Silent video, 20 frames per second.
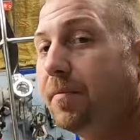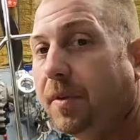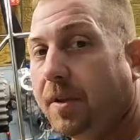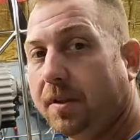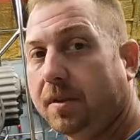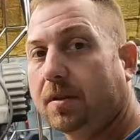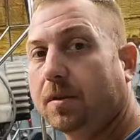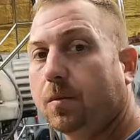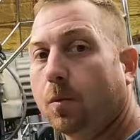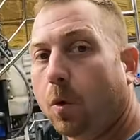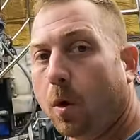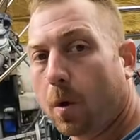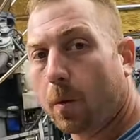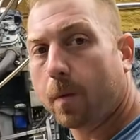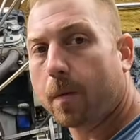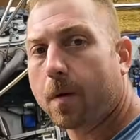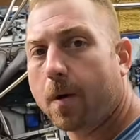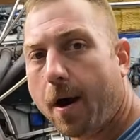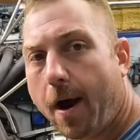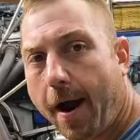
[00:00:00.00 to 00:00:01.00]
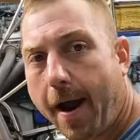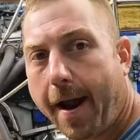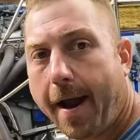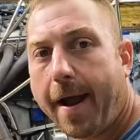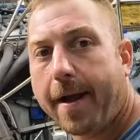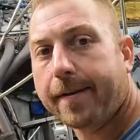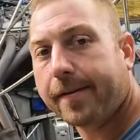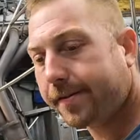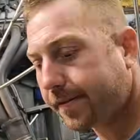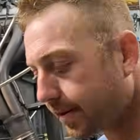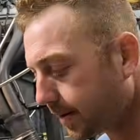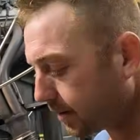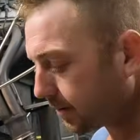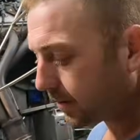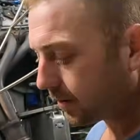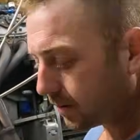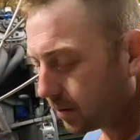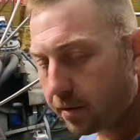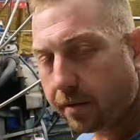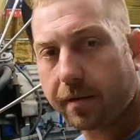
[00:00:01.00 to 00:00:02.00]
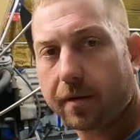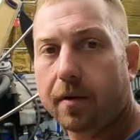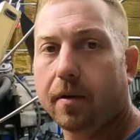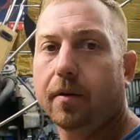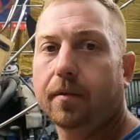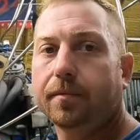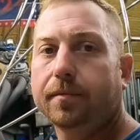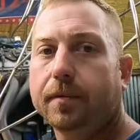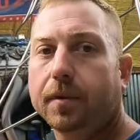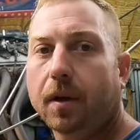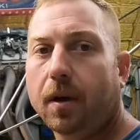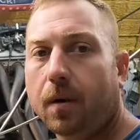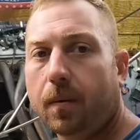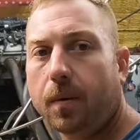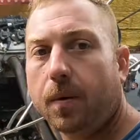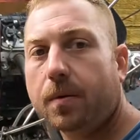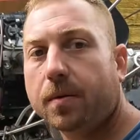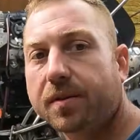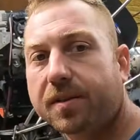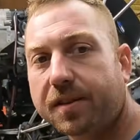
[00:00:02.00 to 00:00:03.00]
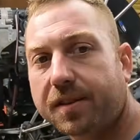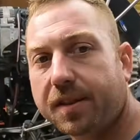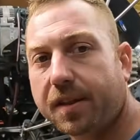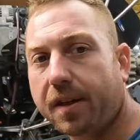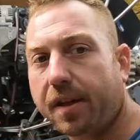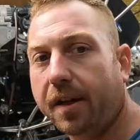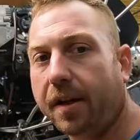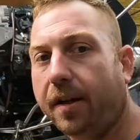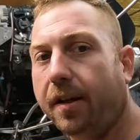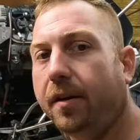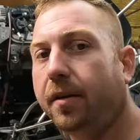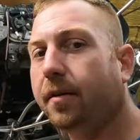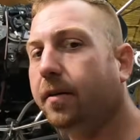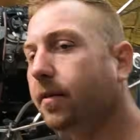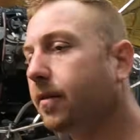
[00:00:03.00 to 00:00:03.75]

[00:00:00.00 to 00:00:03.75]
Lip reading: this is where we're at. Y'all want to see.